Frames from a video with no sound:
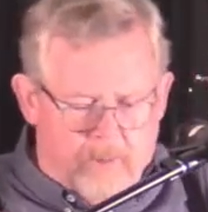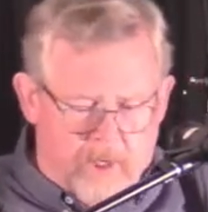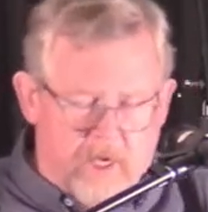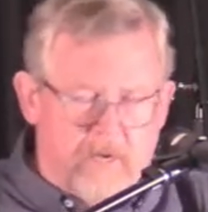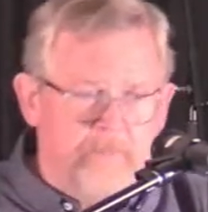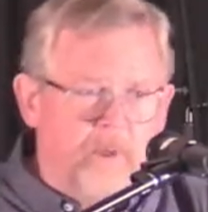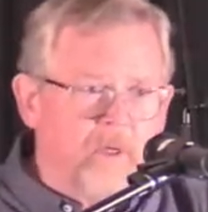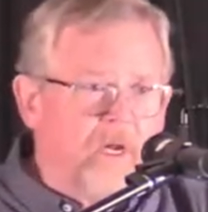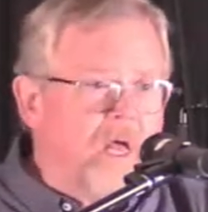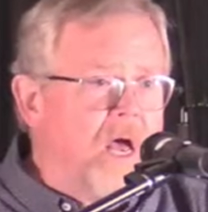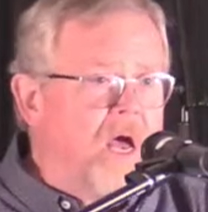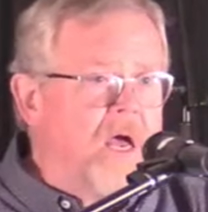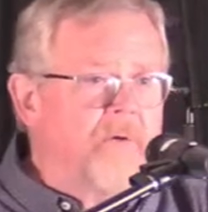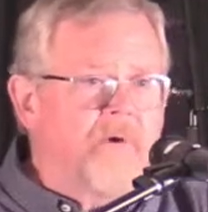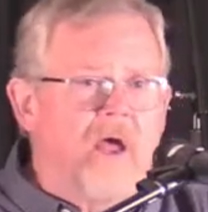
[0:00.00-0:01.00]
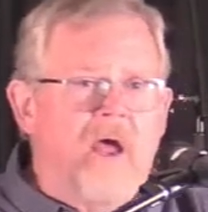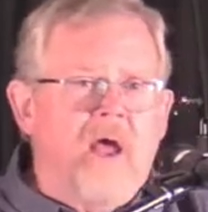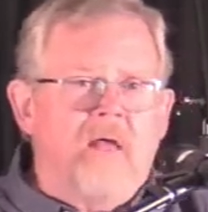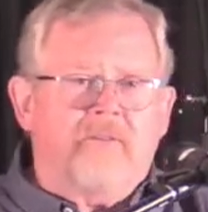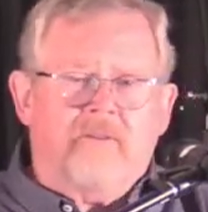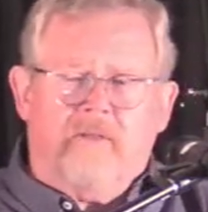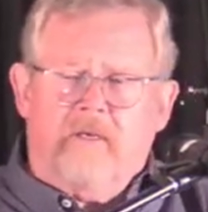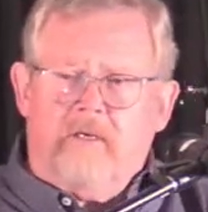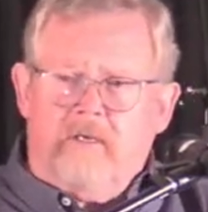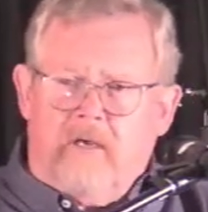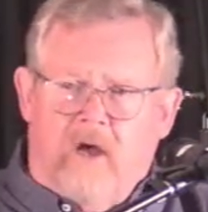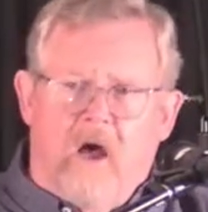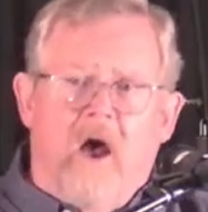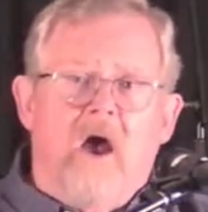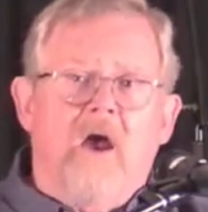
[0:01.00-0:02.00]
People are at the
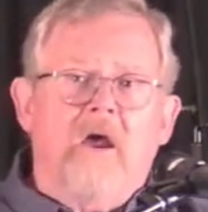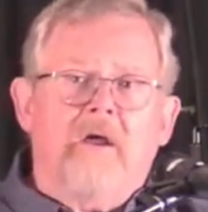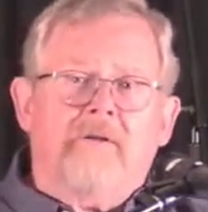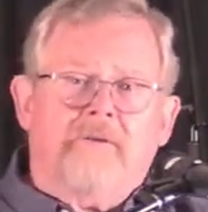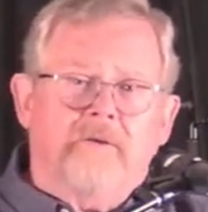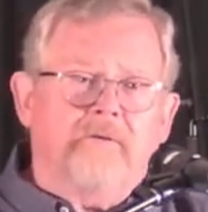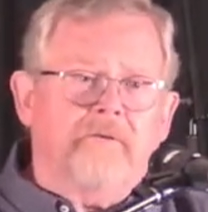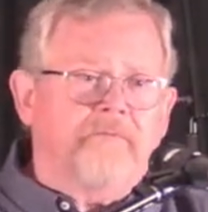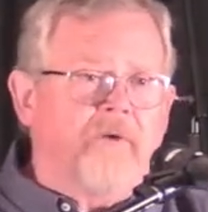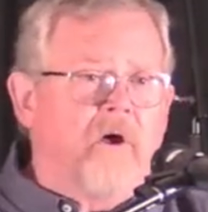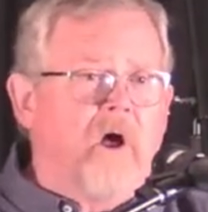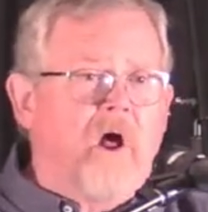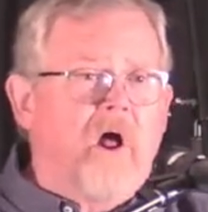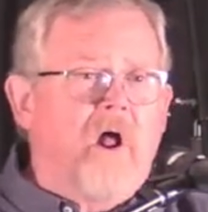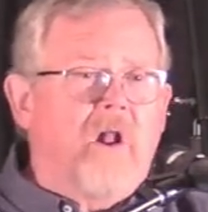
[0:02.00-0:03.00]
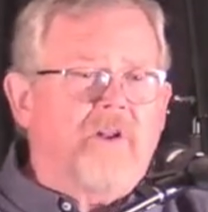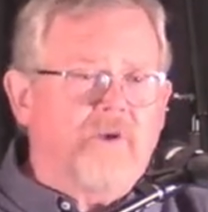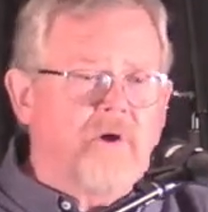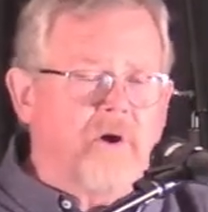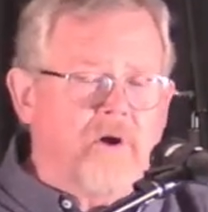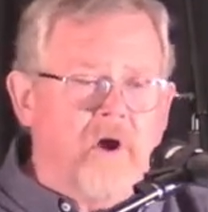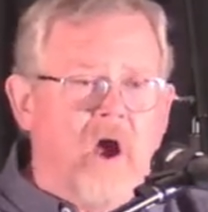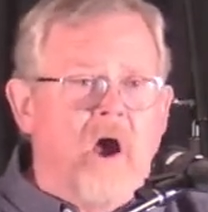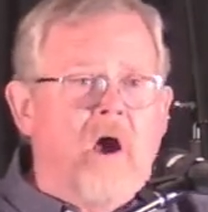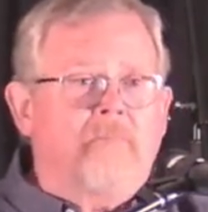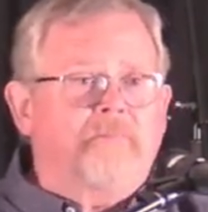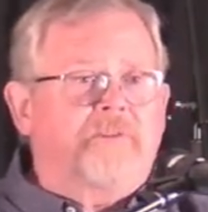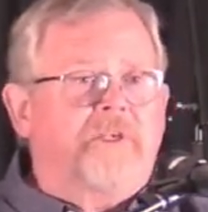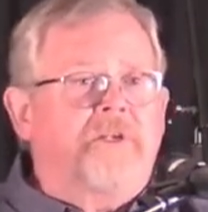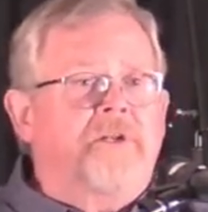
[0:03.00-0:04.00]
heart of all your
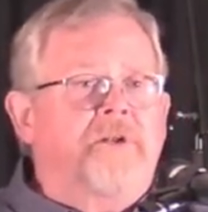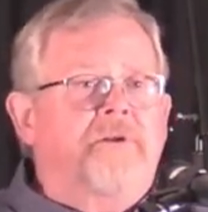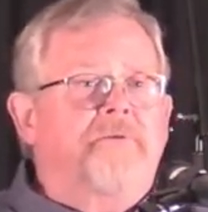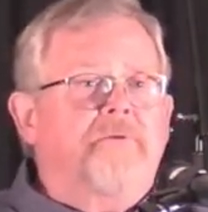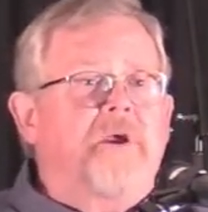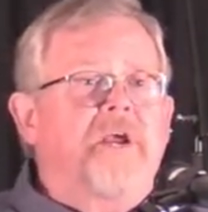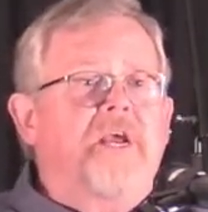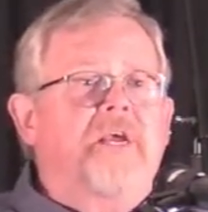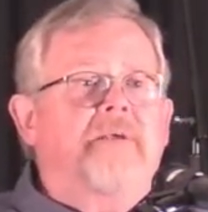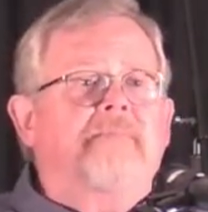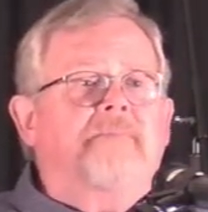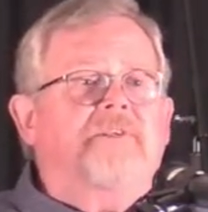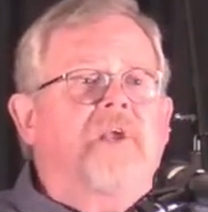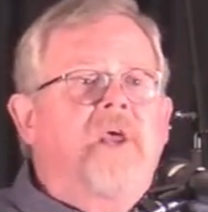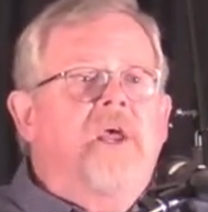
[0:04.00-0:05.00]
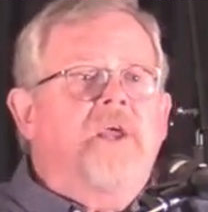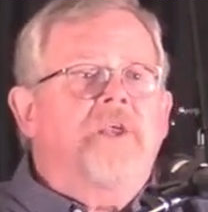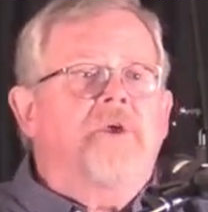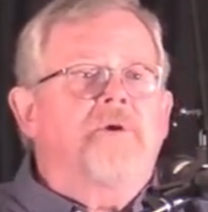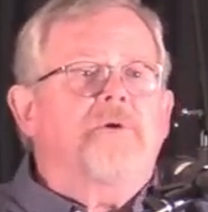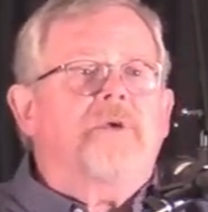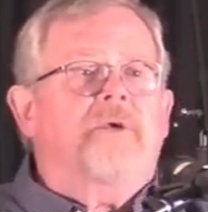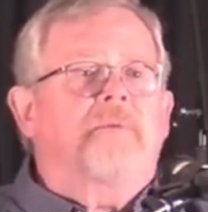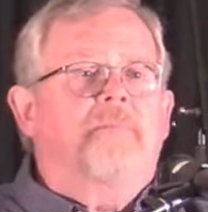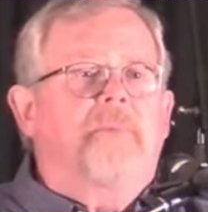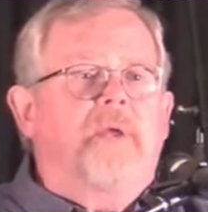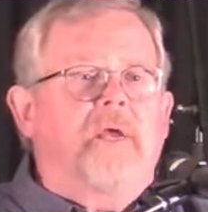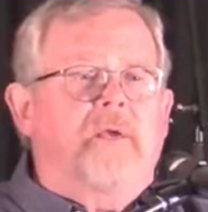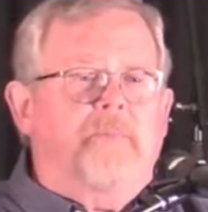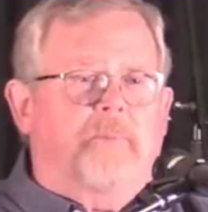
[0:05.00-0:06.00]
hopes and dreams. You can
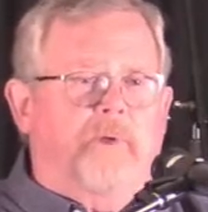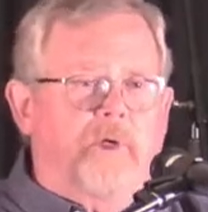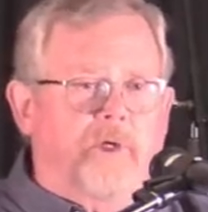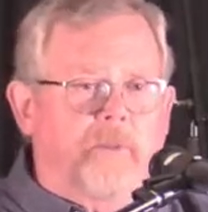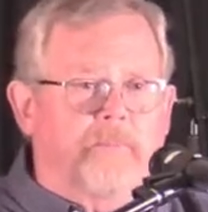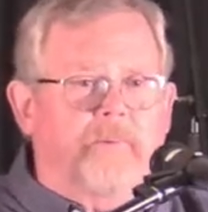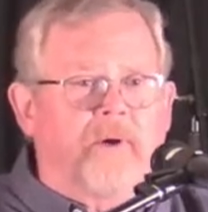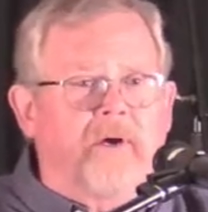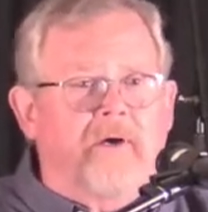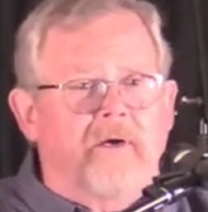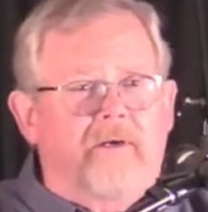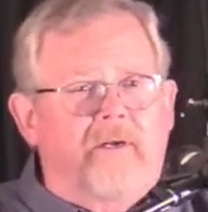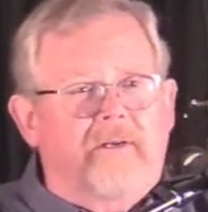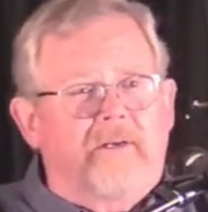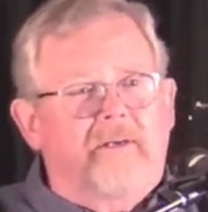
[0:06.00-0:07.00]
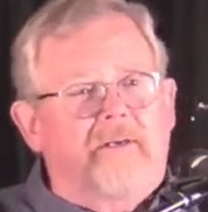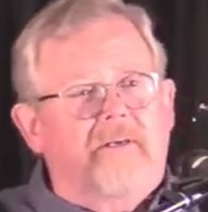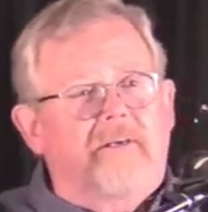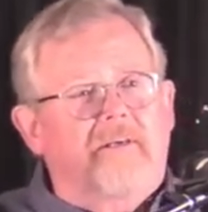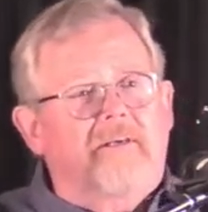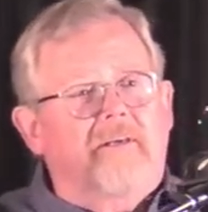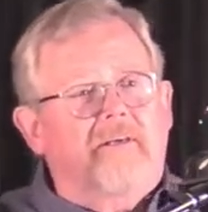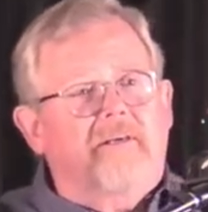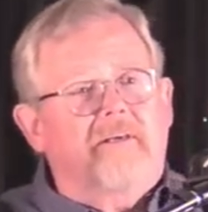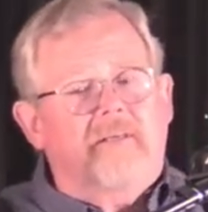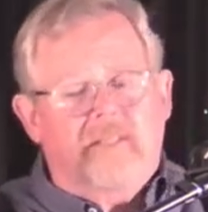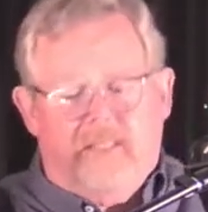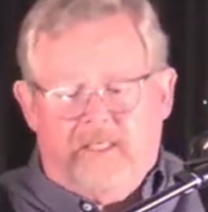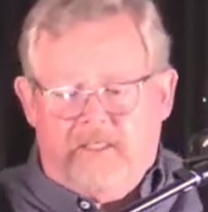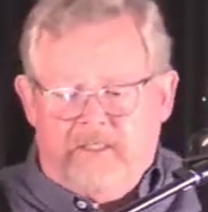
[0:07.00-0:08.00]
make
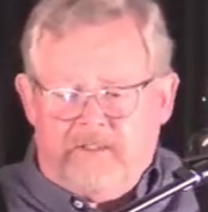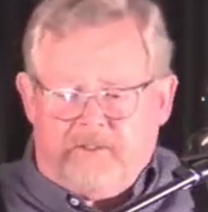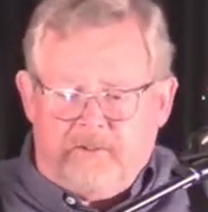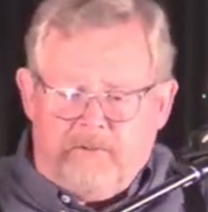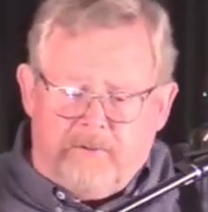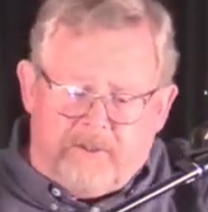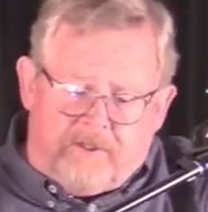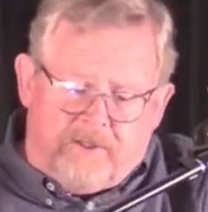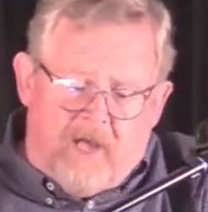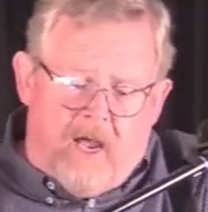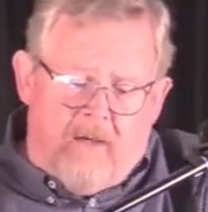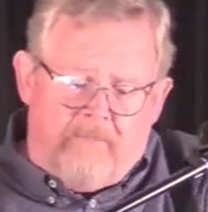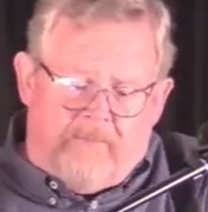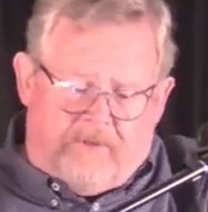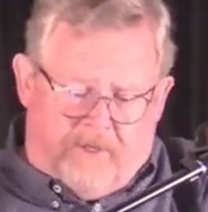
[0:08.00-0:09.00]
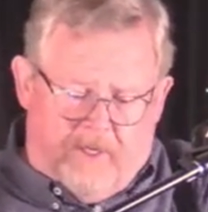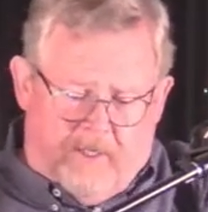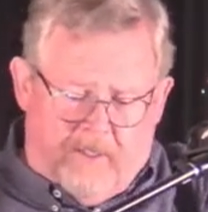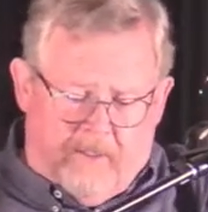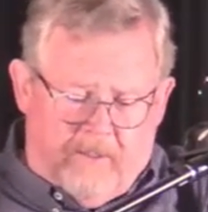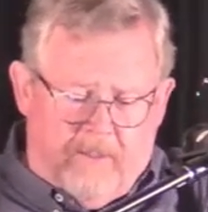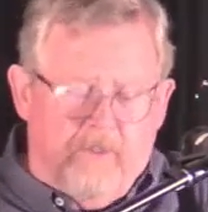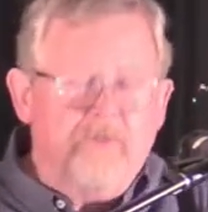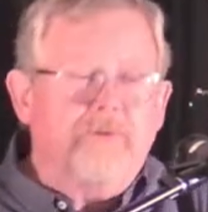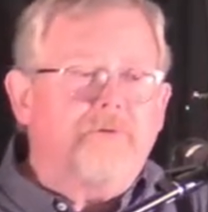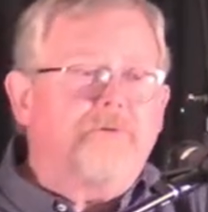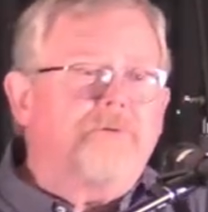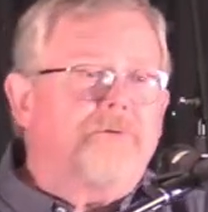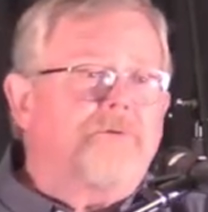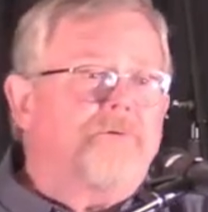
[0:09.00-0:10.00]
people into something
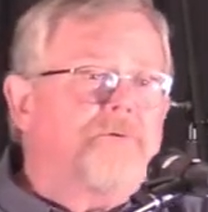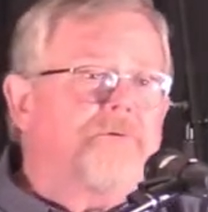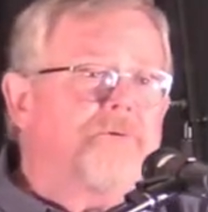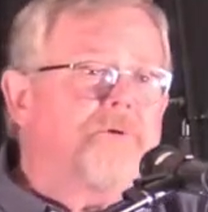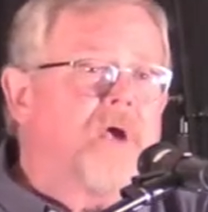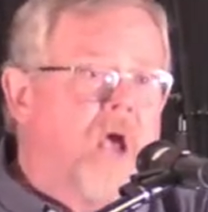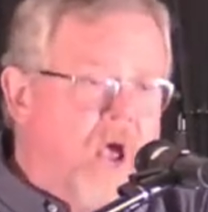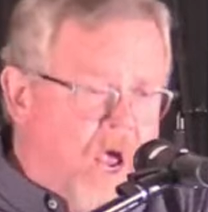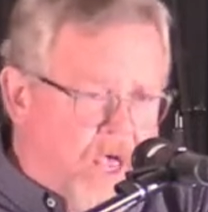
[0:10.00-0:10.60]
new.